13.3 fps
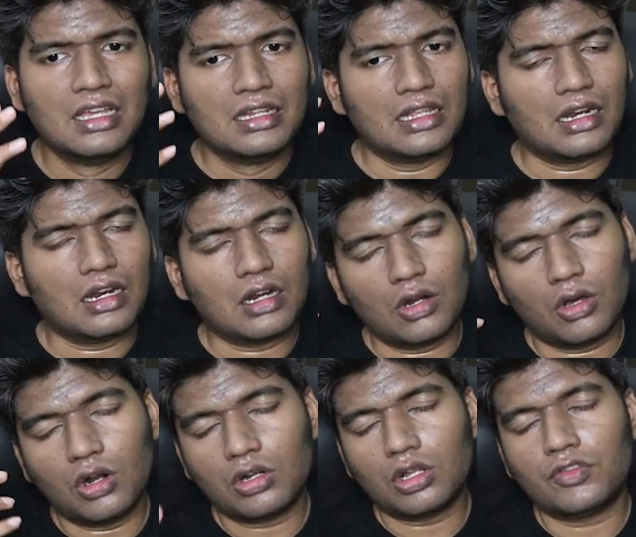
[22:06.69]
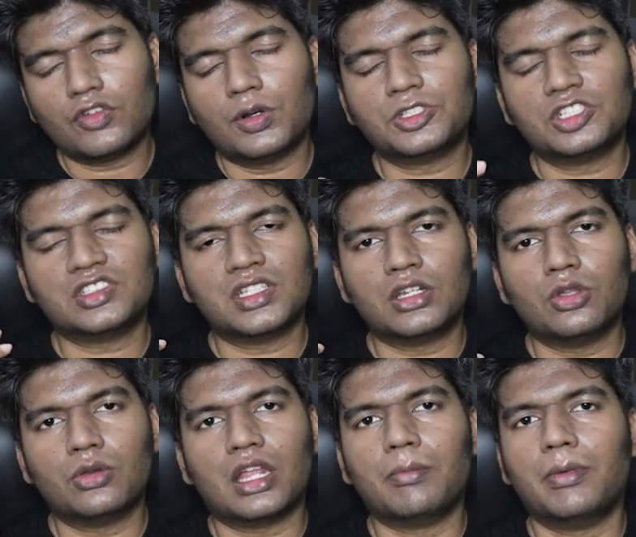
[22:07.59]
There are a lot of options that
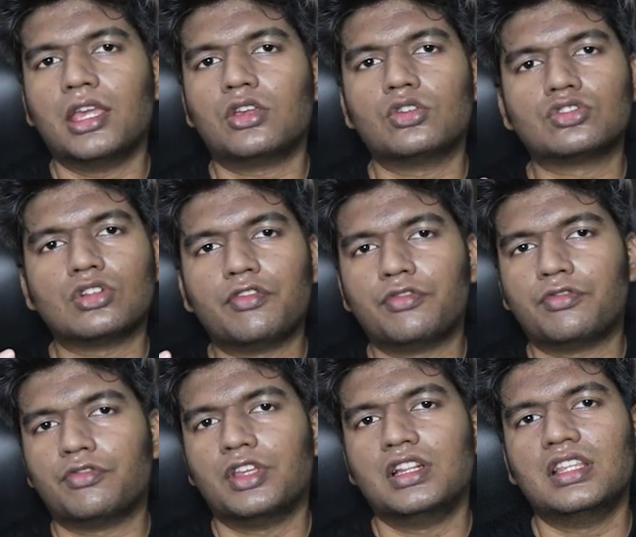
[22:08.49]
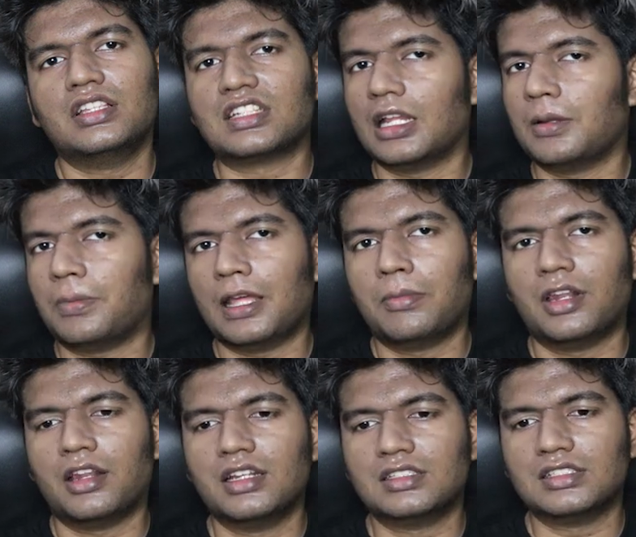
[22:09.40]
you can make use of in the Stripe
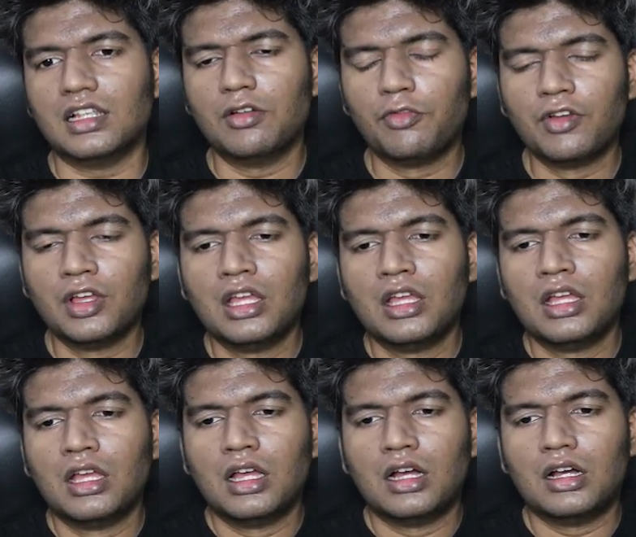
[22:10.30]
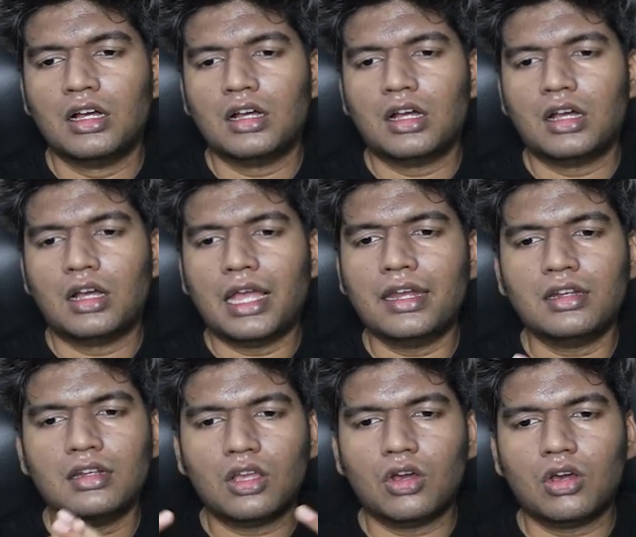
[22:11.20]
library itself.
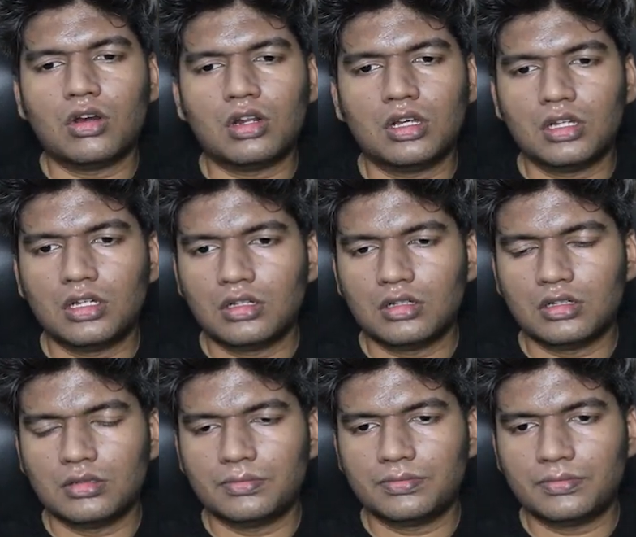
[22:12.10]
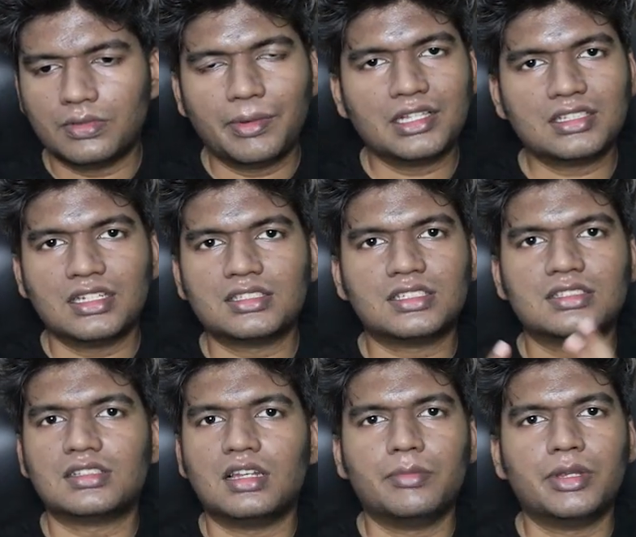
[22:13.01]
And your imagination
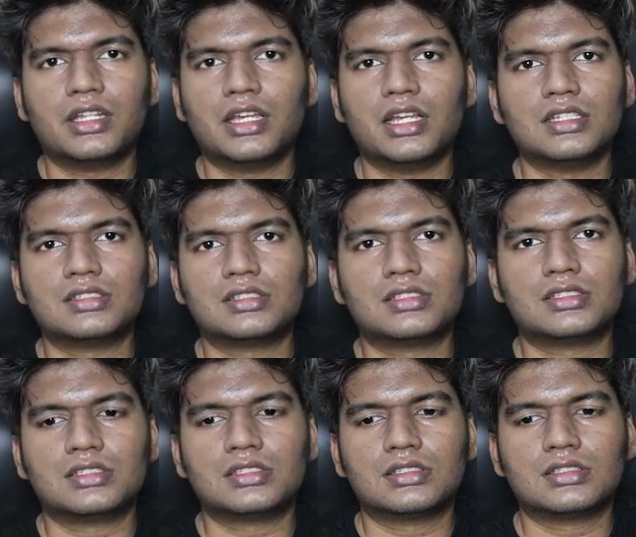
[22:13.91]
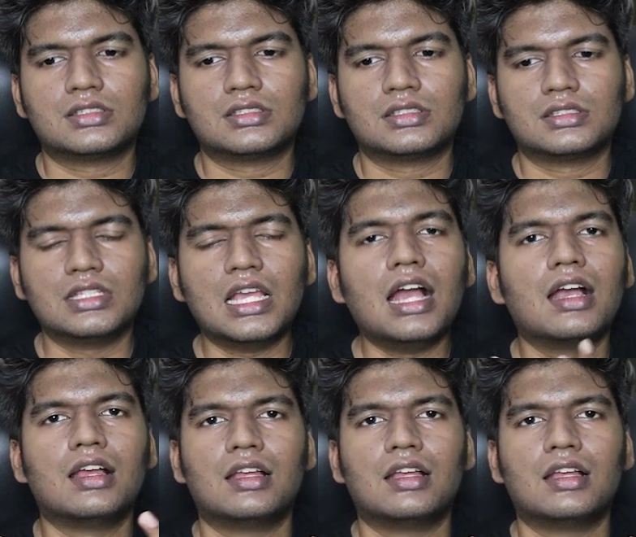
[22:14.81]
is the limit, guys. Yeah.